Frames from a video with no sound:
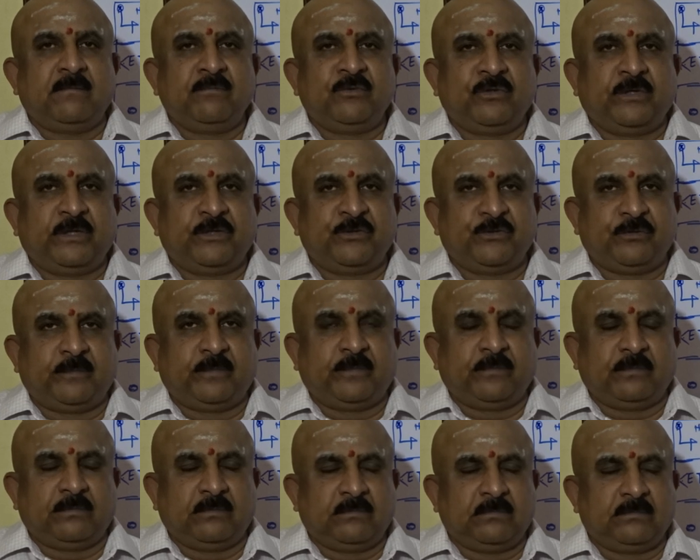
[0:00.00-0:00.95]
when they come to
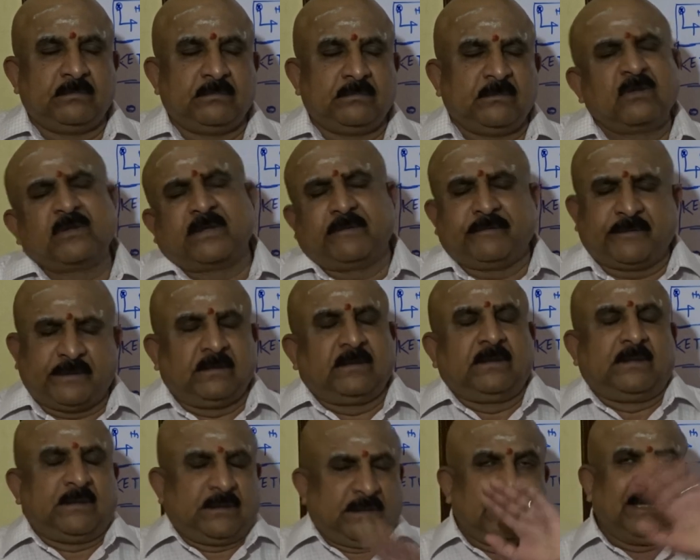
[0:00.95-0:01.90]
a Jupe.
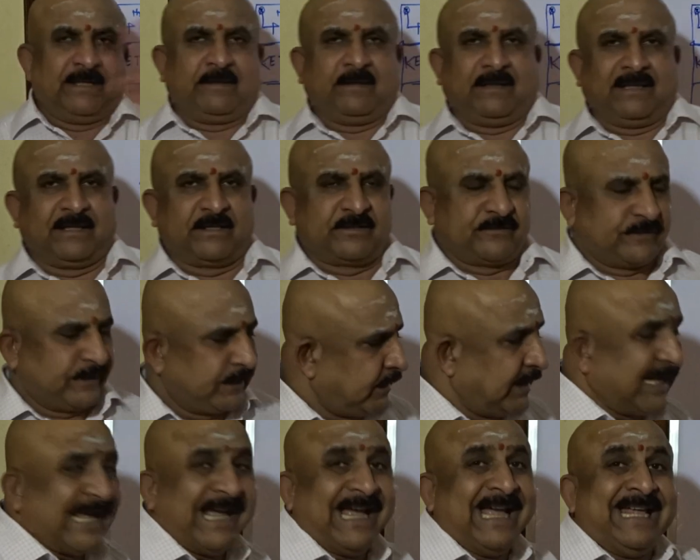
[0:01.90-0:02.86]
Okay, fine.
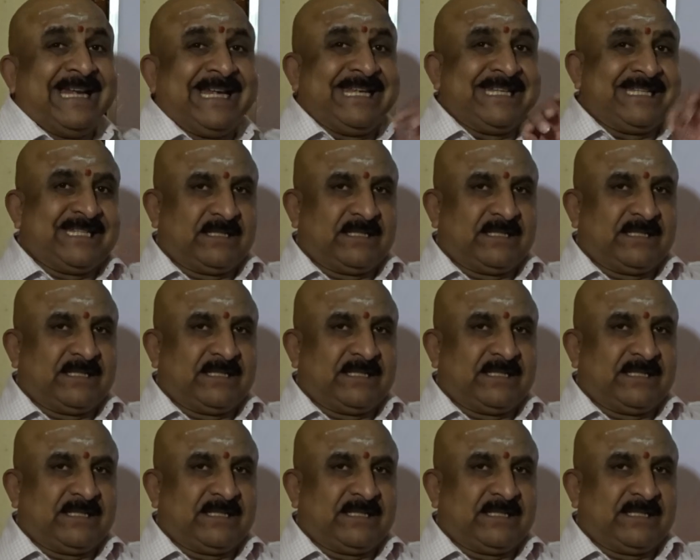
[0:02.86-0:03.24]
Let's forget.